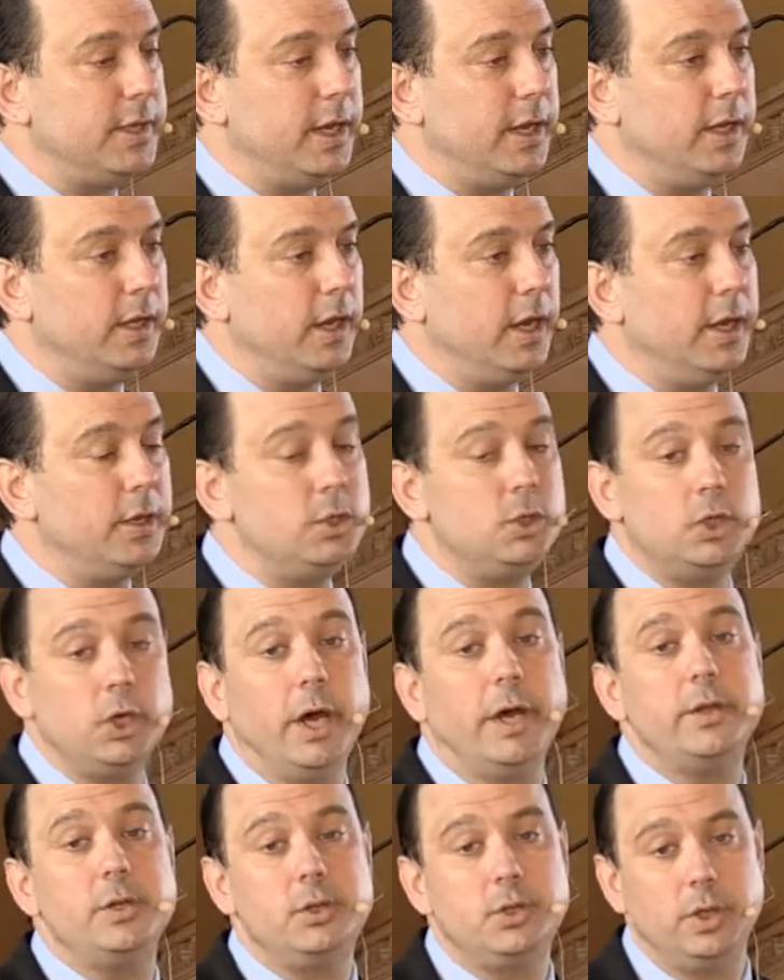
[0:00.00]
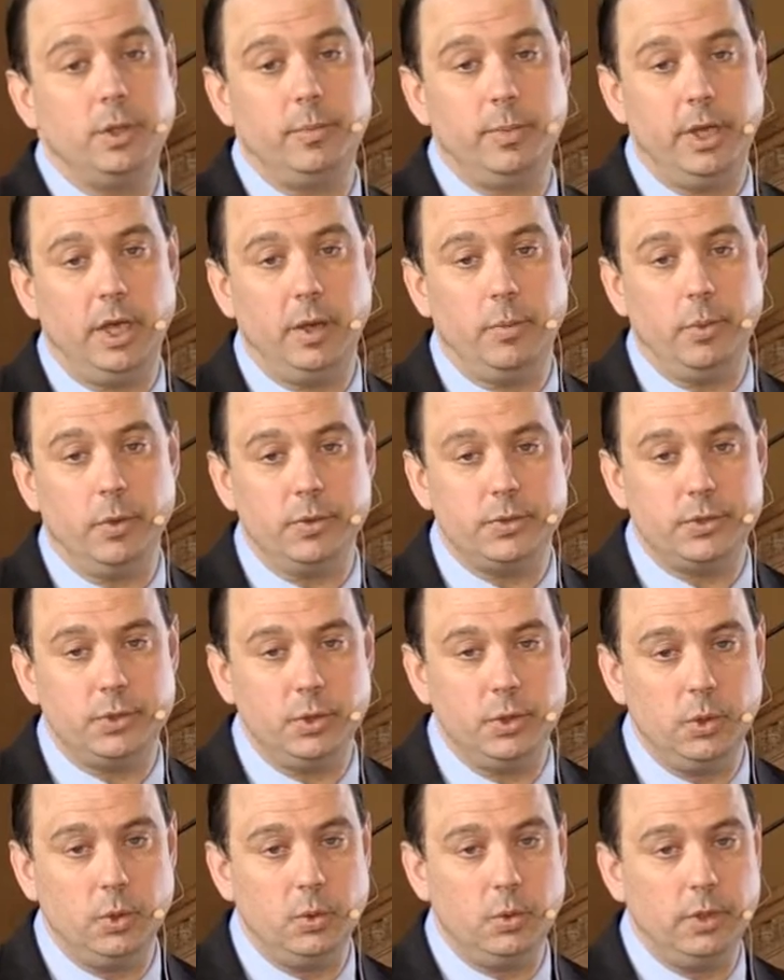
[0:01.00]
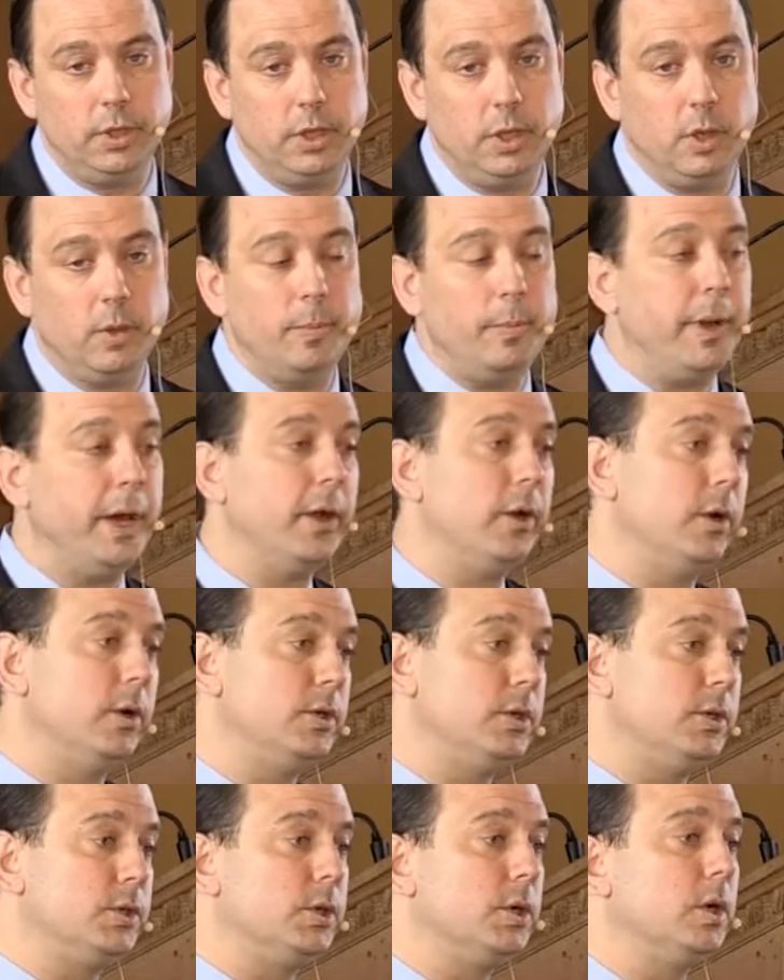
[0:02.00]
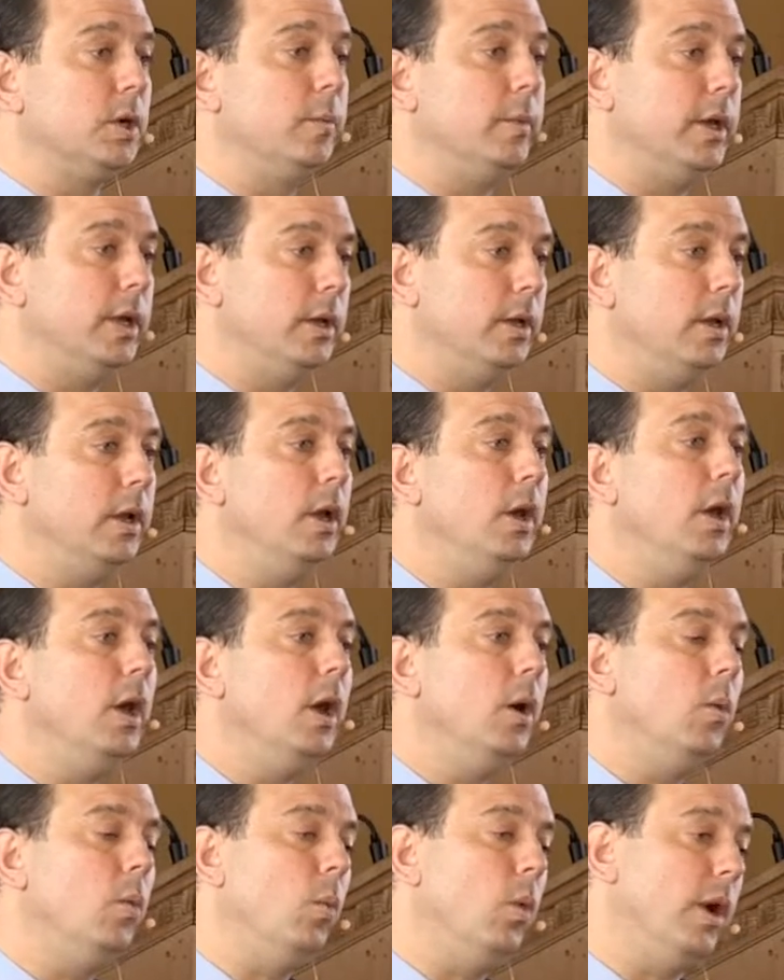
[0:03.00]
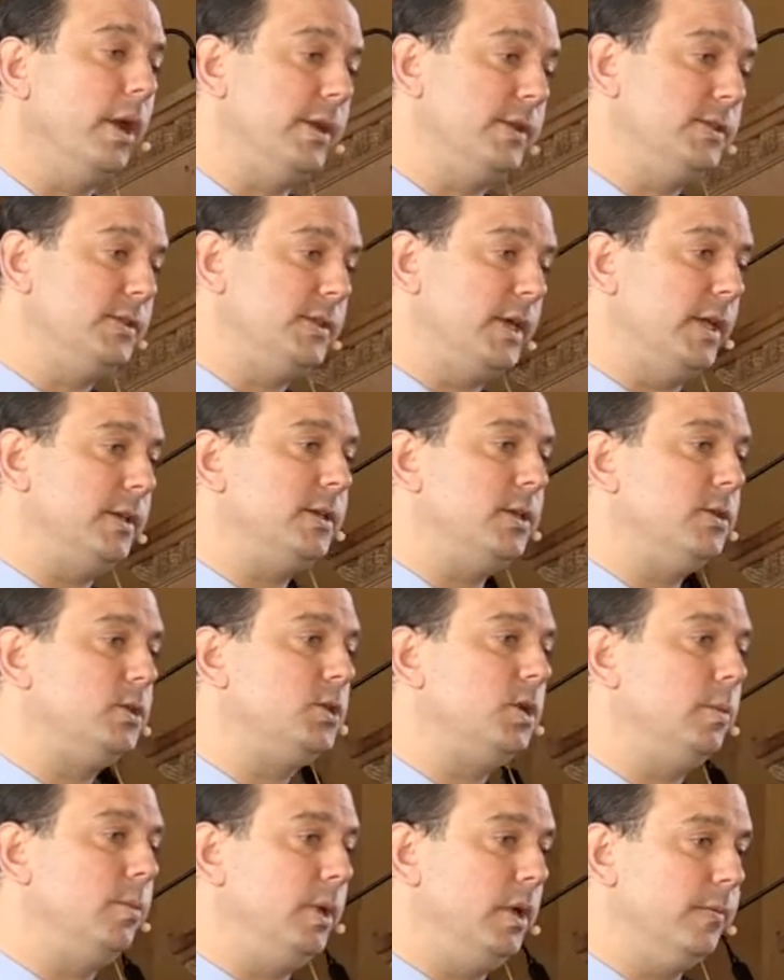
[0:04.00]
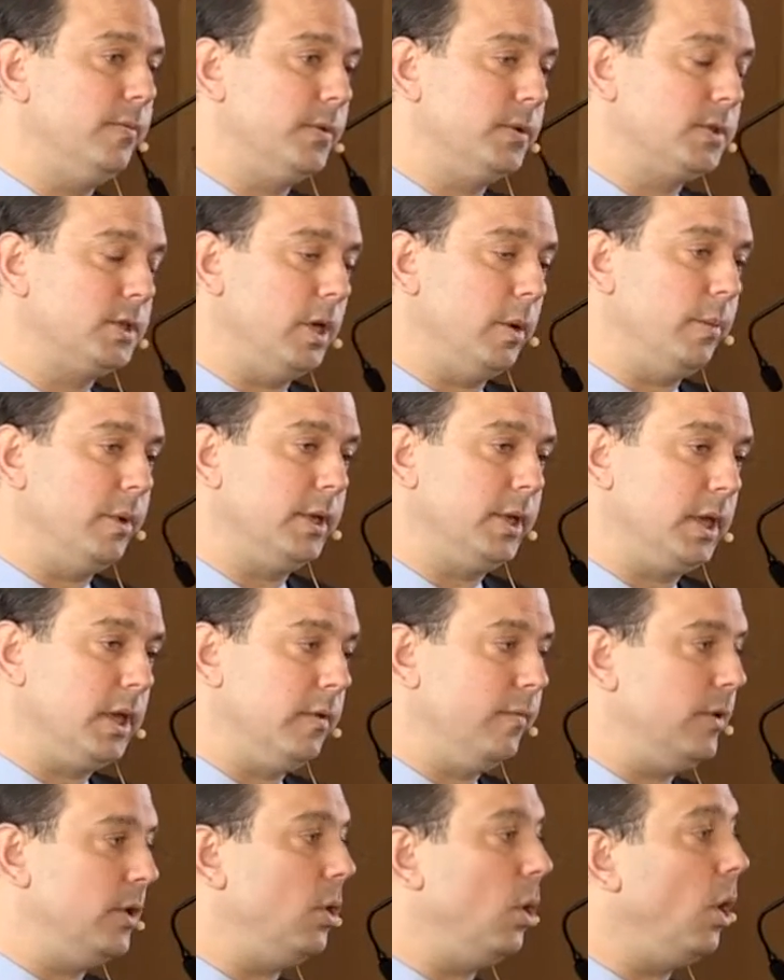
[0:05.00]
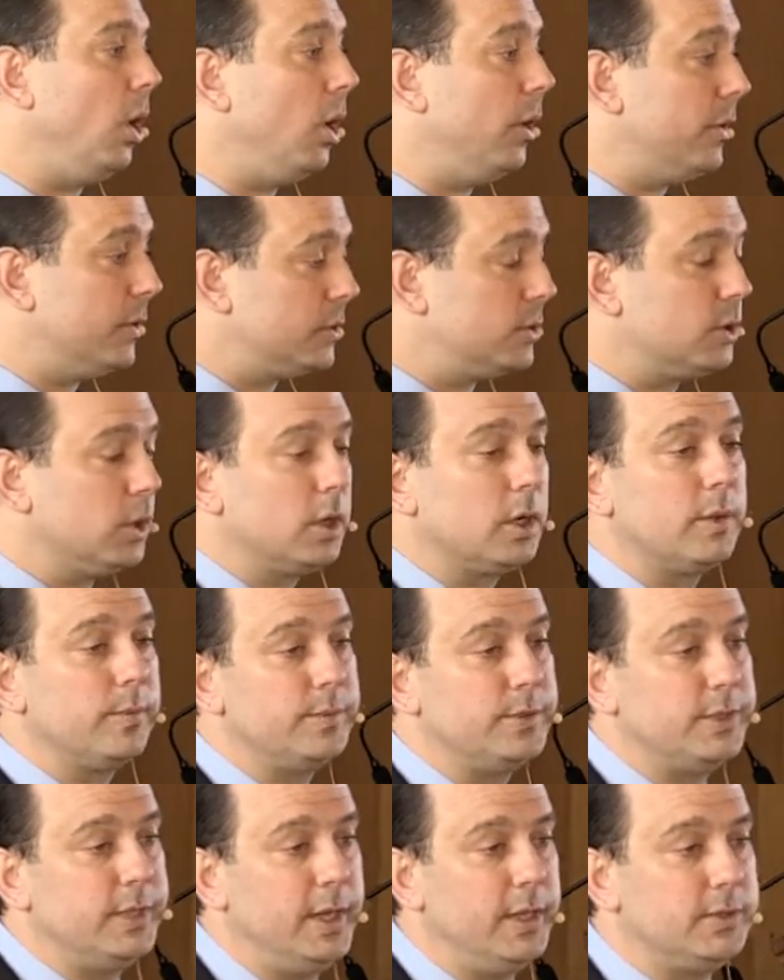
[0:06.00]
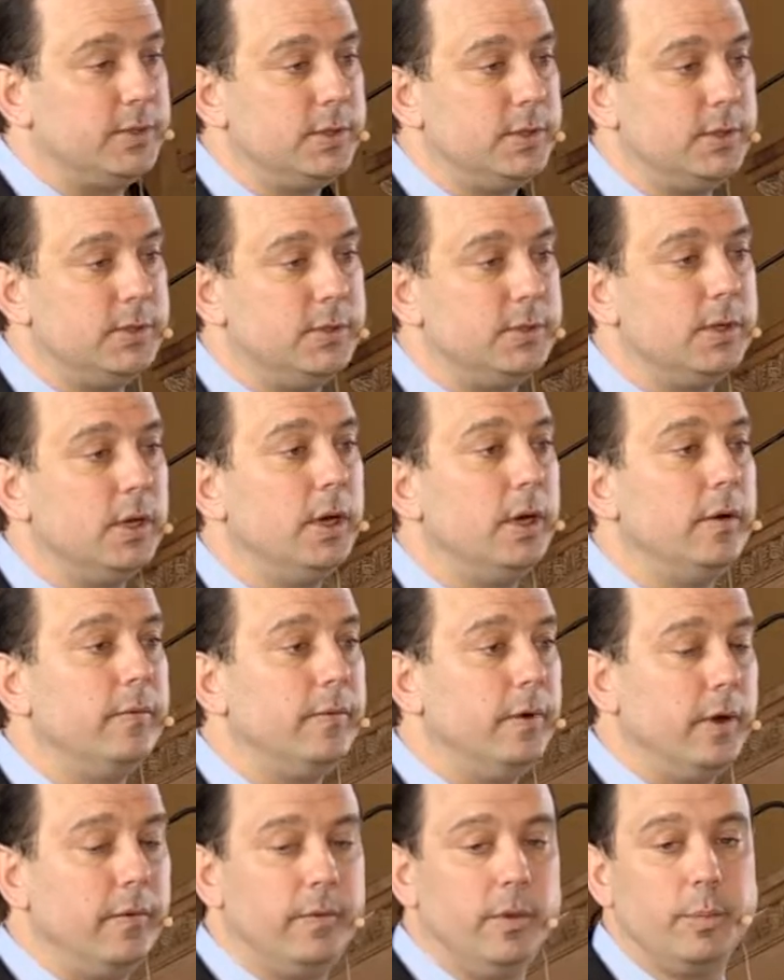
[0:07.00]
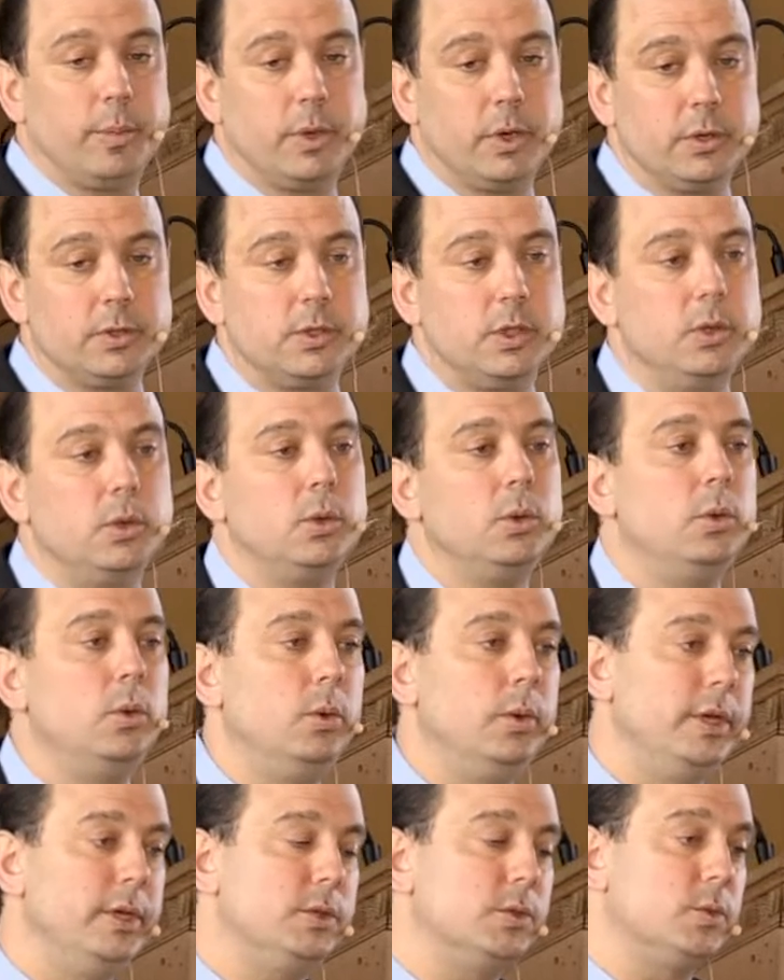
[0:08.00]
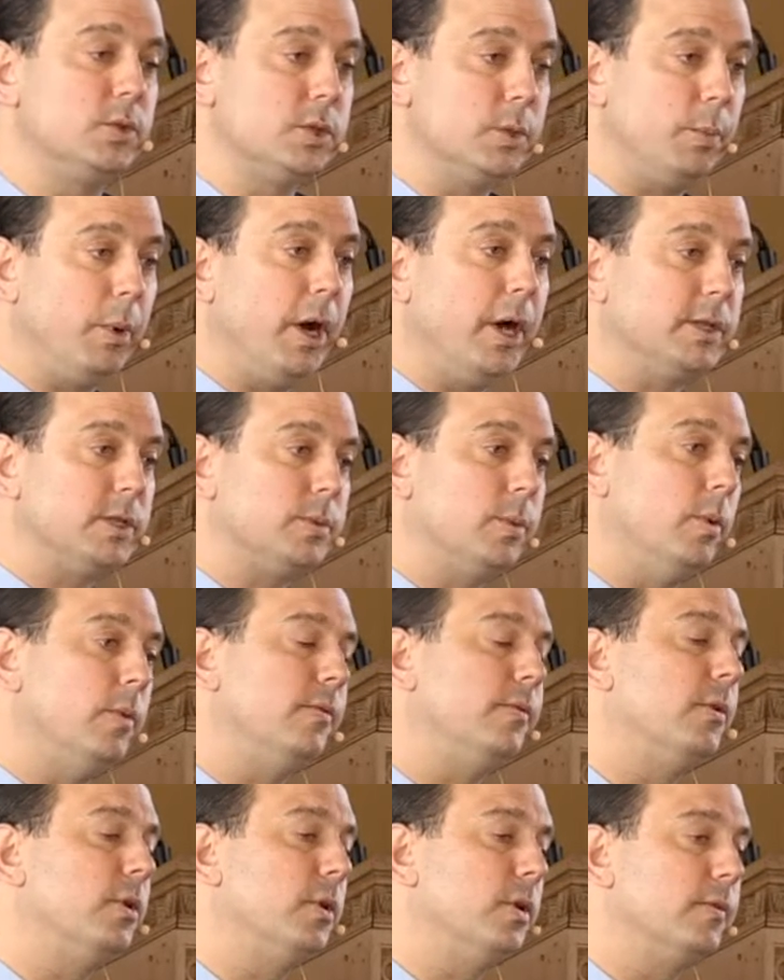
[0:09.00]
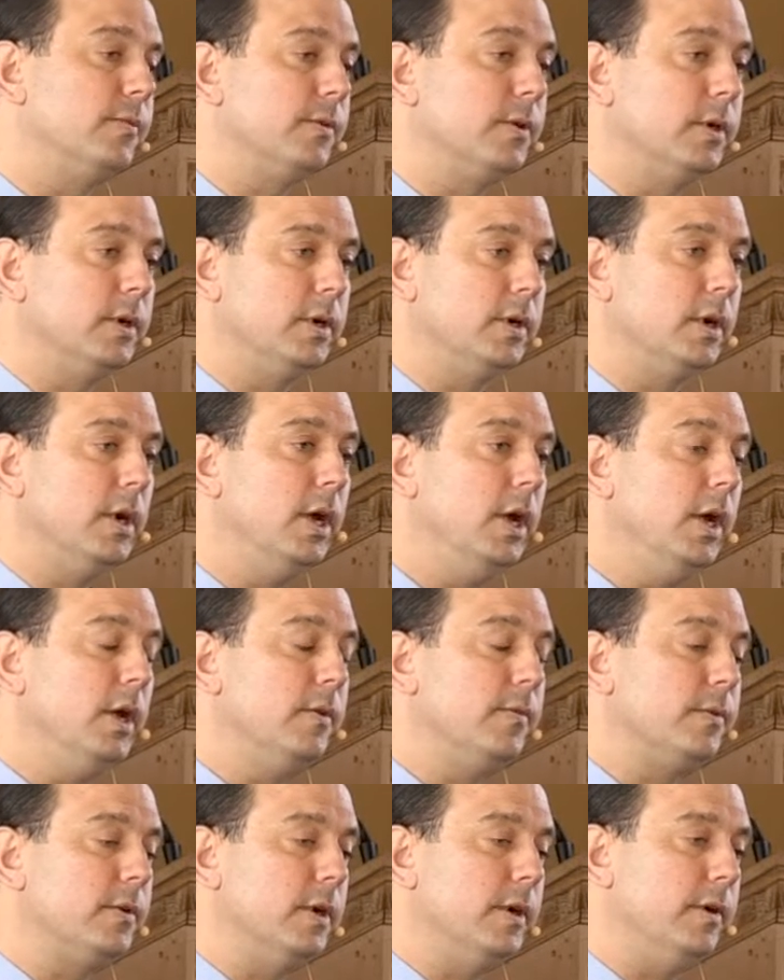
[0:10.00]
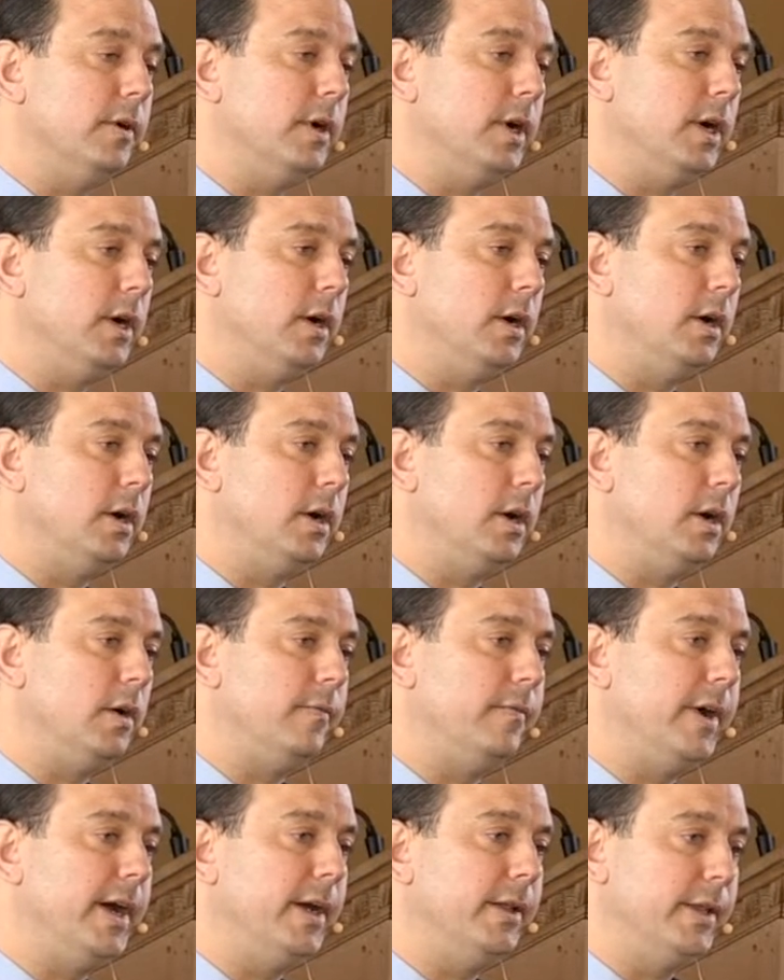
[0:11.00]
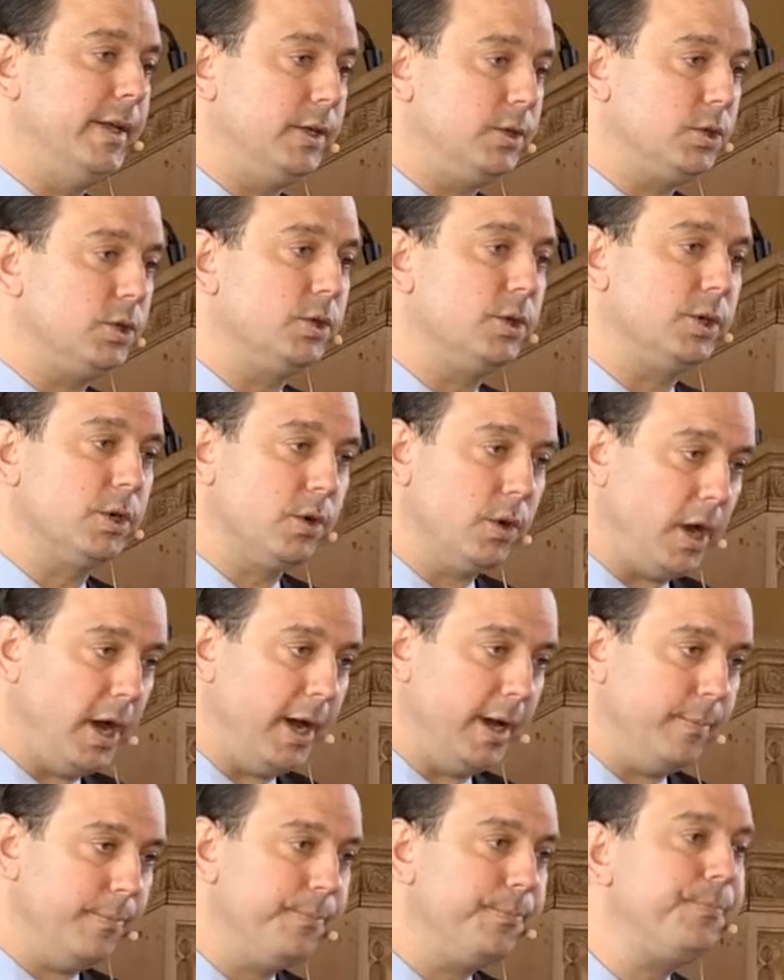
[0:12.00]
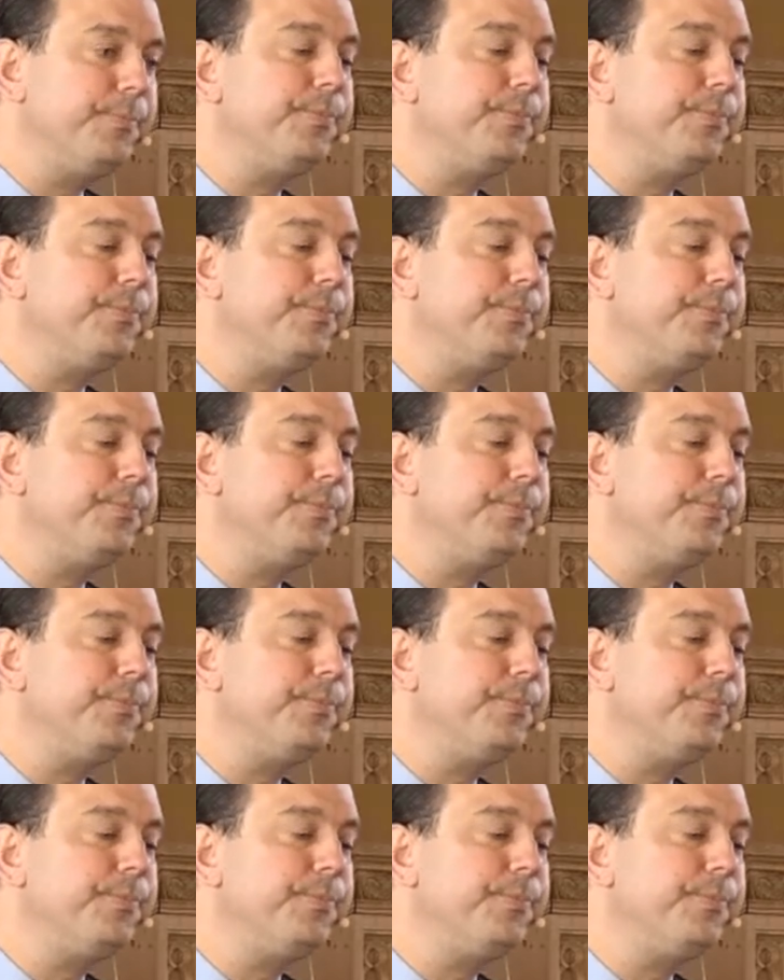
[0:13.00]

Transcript: that a, a judge should be able to, you know, better determine what a sentence should be for someone given all the circumstances of, of the person who is responsible for, for, for a, a, a violation or a crime.